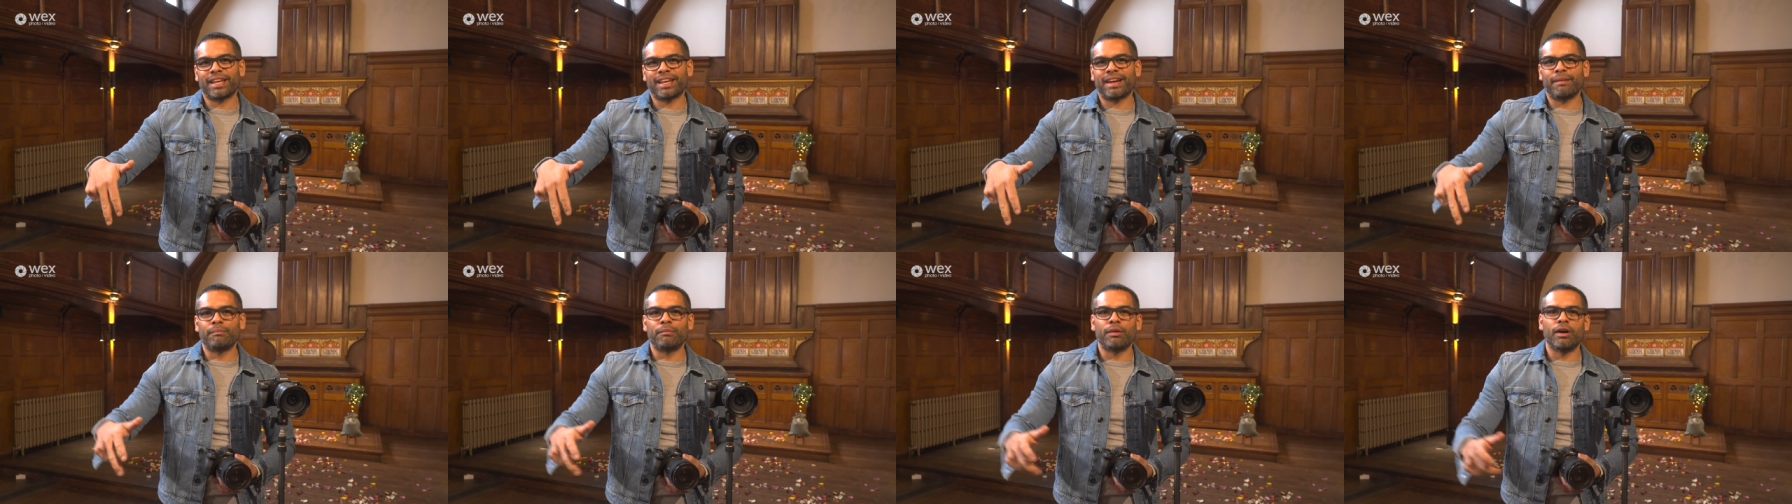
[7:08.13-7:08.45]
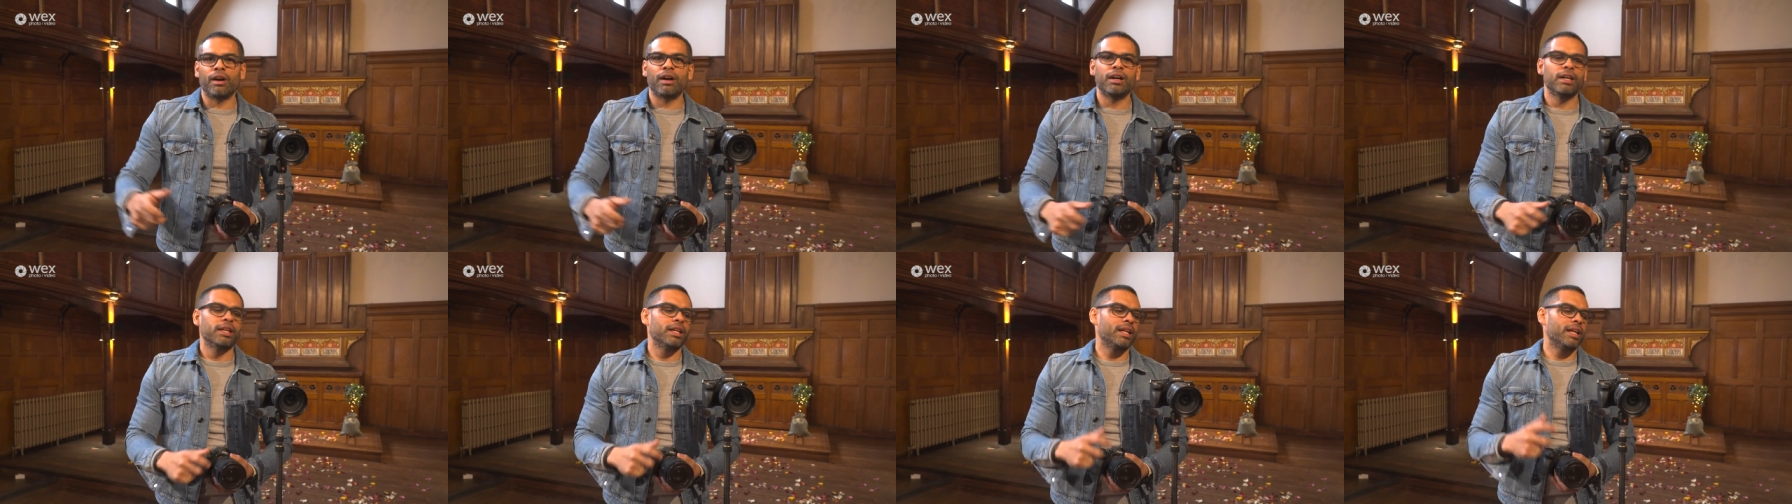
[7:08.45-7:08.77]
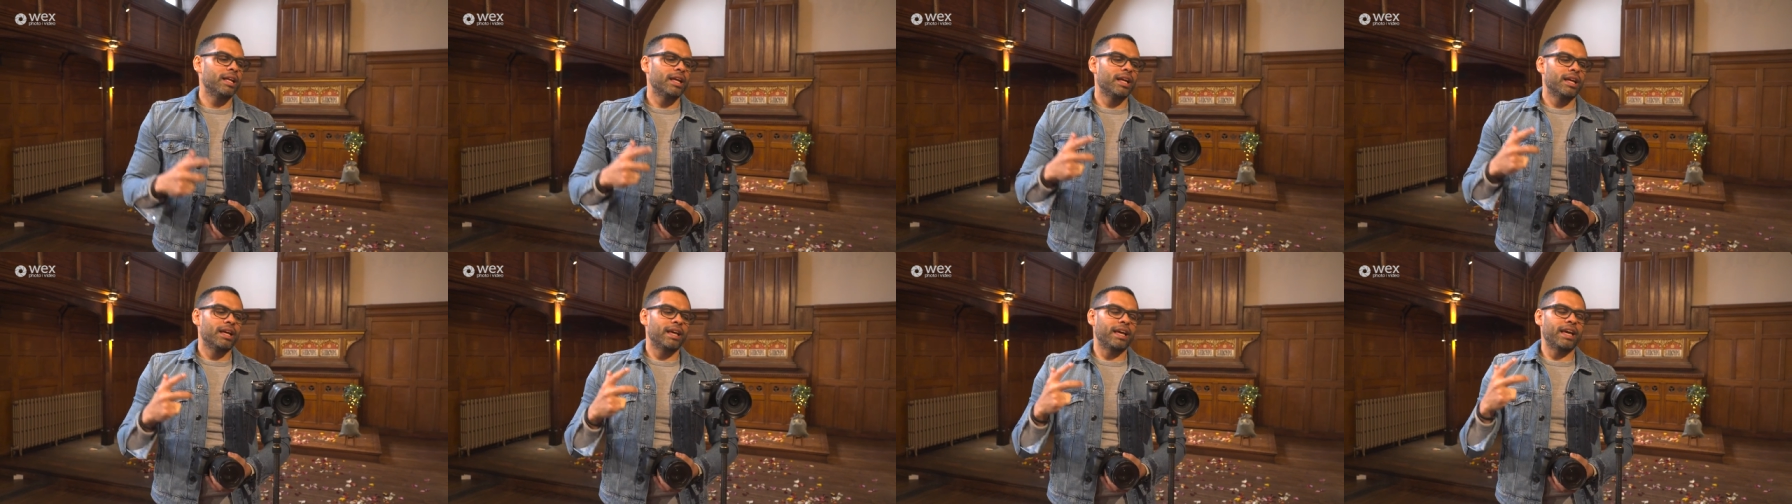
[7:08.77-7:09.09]
camera,
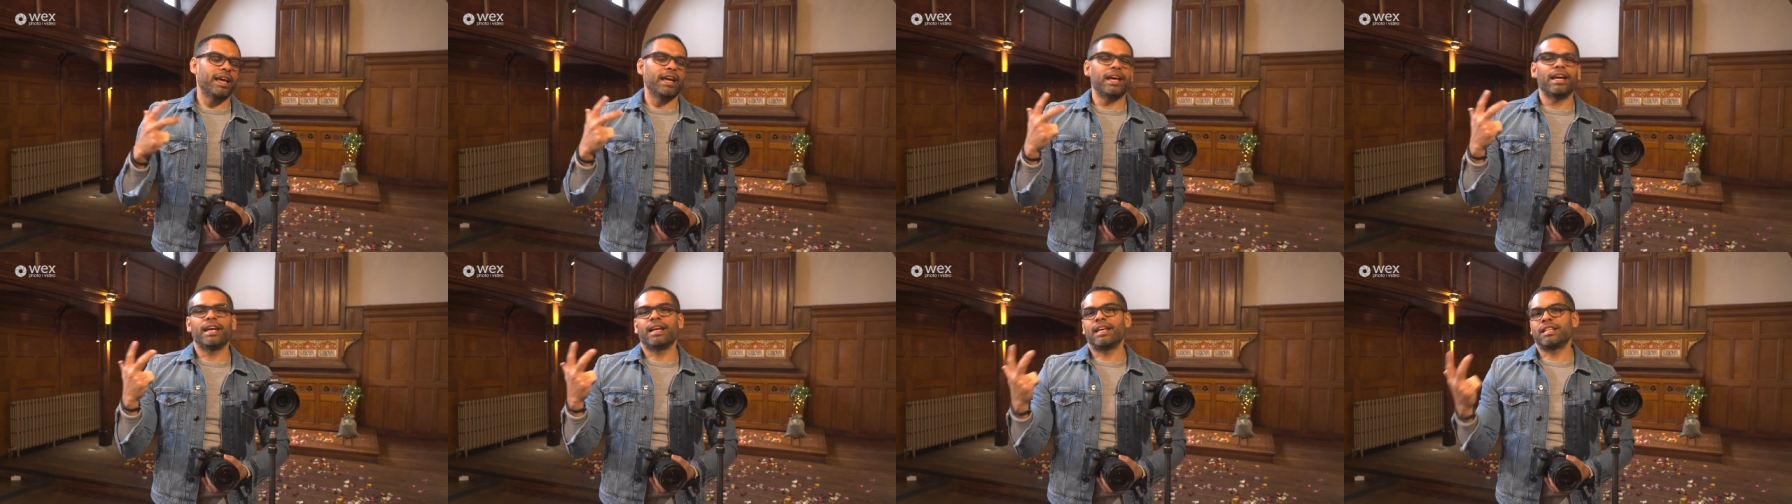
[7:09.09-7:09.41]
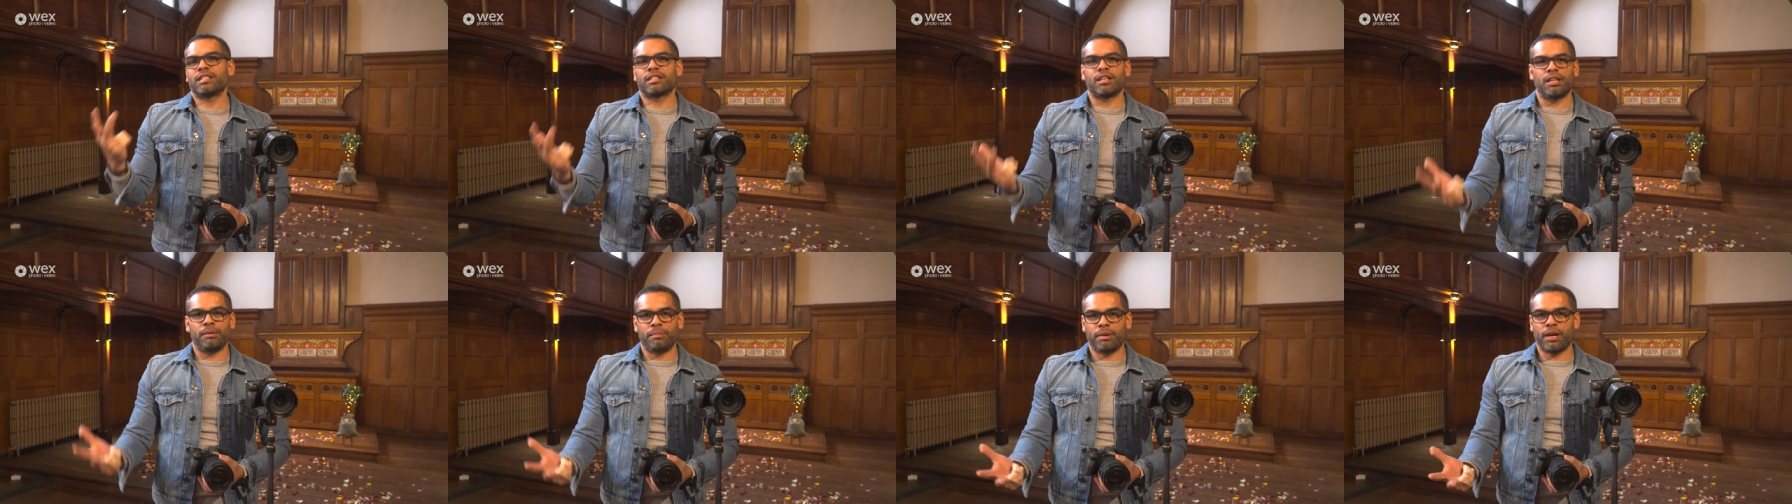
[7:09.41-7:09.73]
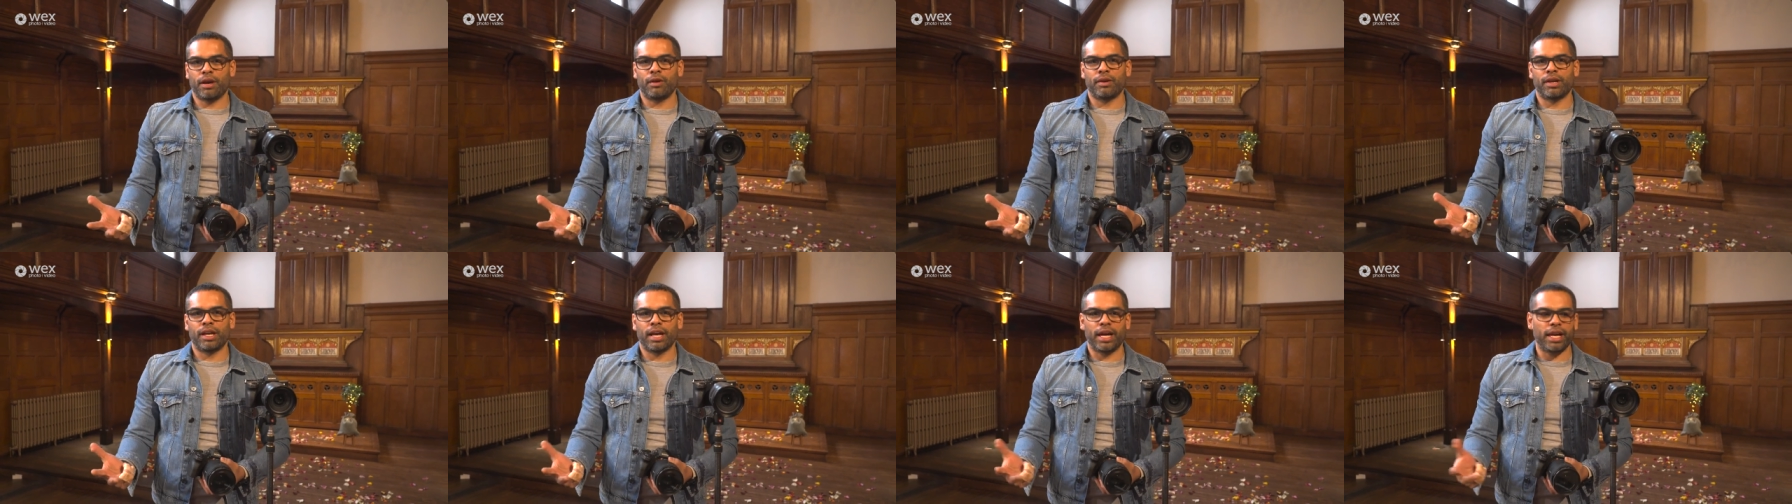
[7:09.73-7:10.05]
it's going to
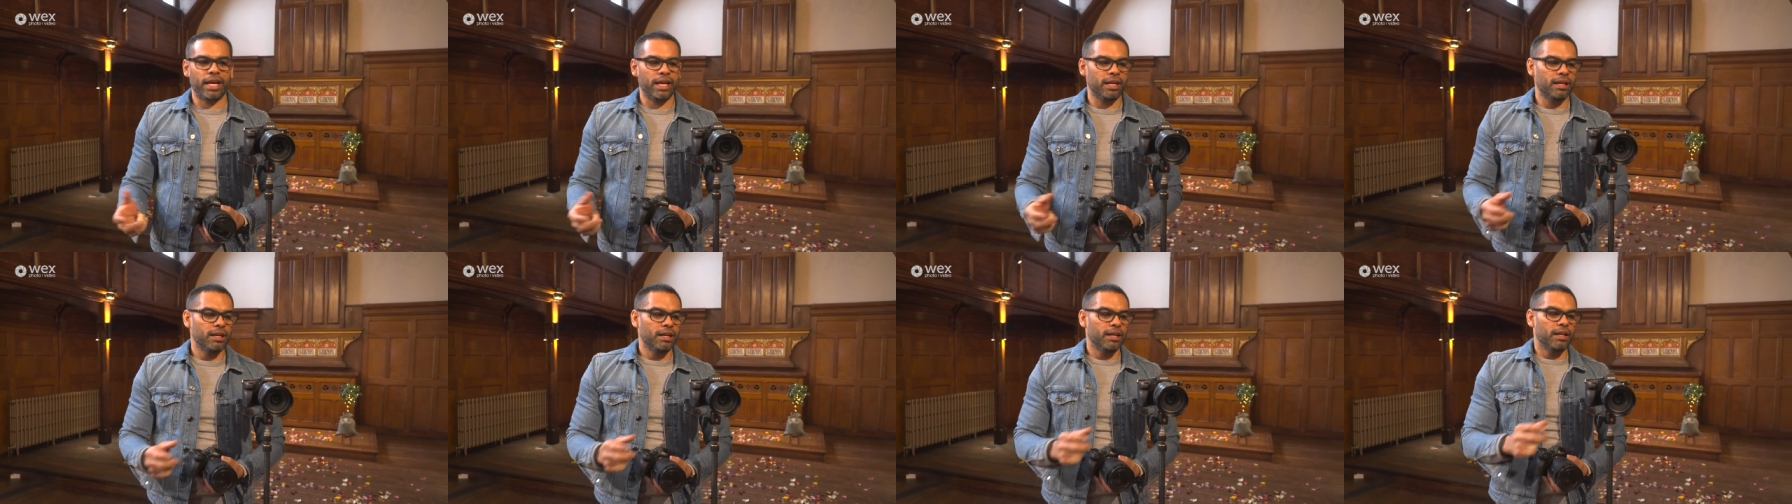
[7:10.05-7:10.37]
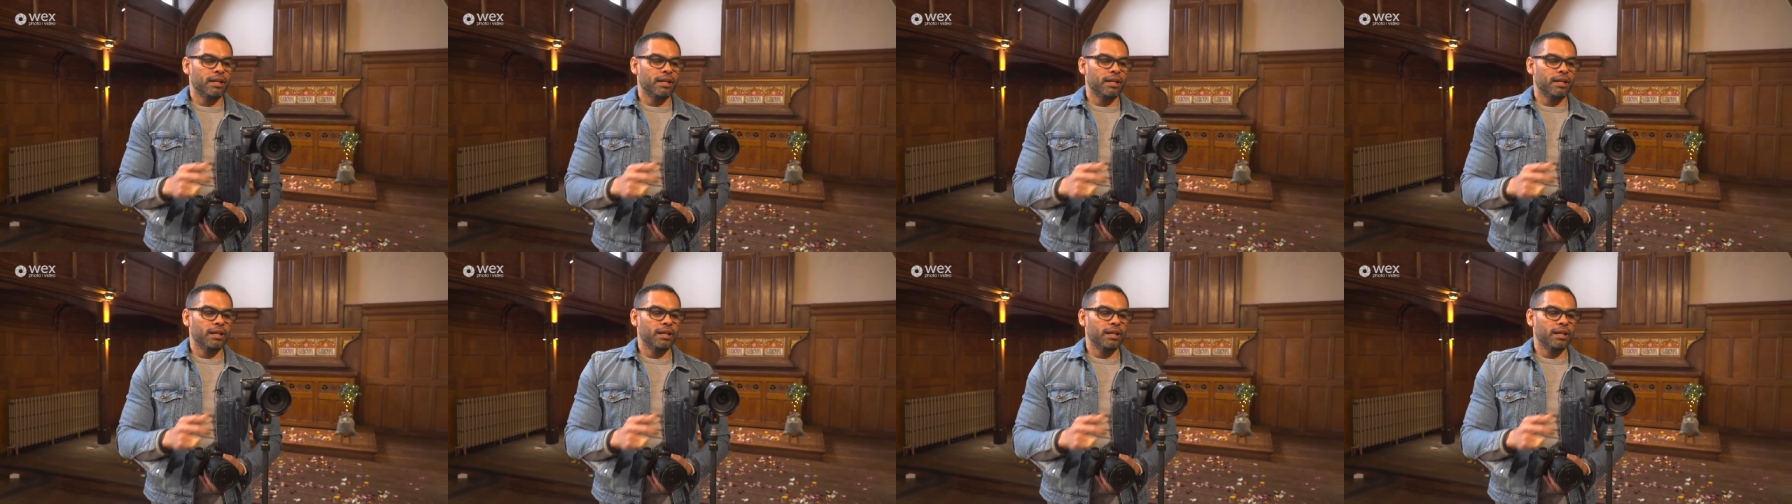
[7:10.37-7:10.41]
be okay.